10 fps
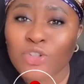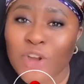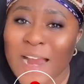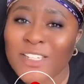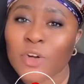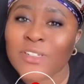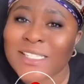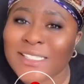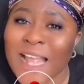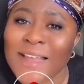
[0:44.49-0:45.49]
trying to
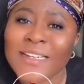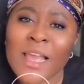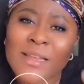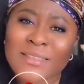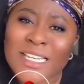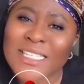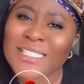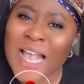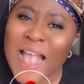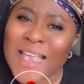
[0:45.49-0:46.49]
understand the
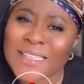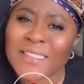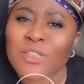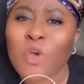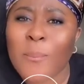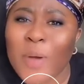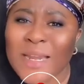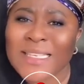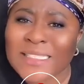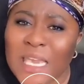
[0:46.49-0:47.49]
signs that your
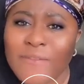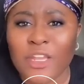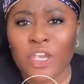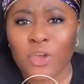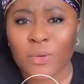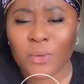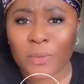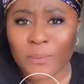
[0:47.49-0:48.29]
body is giving you.